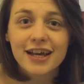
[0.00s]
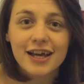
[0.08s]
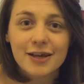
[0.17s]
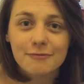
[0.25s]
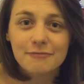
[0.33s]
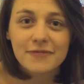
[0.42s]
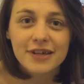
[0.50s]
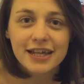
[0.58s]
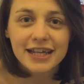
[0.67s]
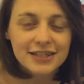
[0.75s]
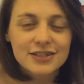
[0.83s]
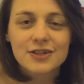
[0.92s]
um,
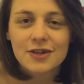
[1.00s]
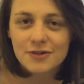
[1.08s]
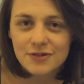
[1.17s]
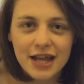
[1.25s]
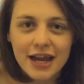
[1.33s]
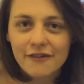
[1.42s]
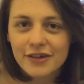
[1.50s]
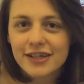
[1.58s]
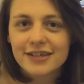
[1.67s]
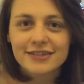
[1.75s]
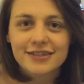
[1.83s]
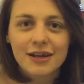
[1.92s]
into those
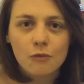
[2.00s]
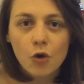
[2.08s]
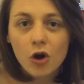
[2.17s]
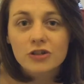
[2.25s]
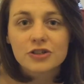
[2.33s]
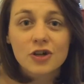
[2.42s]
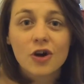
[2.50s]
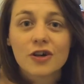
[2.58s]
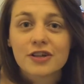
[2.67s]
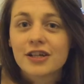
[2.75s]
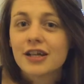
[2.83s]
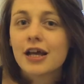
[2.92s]
areas and watch
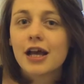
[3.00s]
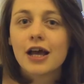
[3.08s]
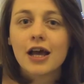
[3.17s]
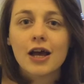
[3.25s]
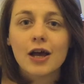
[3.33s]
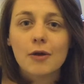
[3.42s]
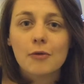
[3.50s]
God uh,